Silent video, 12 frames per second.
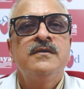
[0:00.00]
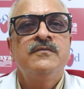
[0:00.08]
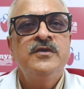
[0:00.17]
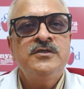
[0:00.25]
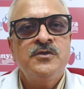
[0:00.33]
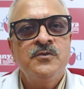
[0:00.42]

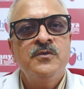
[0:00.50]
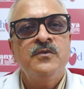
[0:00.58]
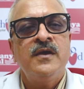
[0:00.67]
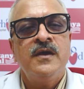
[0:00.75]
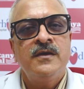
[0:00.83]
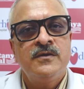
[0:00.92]
Wish
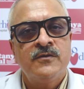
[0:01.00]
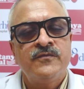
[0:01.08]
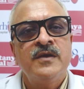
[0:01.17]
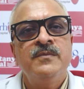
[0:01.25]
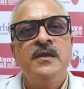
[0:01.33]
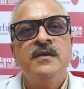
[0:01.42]
you and your
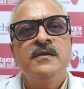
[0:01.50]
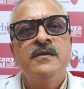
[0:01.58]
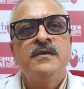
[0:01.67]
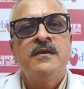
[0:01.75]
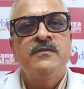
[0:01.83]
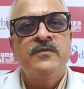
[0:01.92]
family
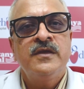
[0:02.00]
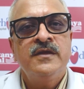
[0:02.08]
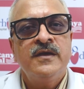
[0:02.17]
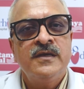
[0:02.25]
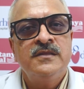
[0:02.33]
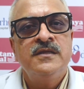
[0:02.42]
a very
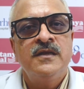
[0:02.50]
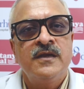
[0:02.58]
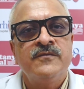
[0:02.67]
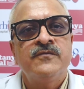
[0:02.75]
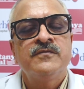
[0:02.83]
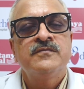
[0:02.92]
healthy
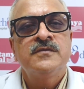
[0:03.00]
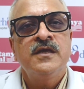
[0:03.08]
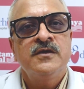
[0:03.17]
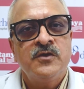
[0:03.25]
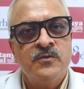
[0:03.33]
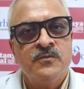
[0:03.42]
life.
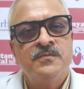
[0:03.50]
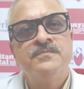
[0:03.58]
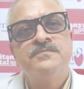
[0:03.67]
Thank you.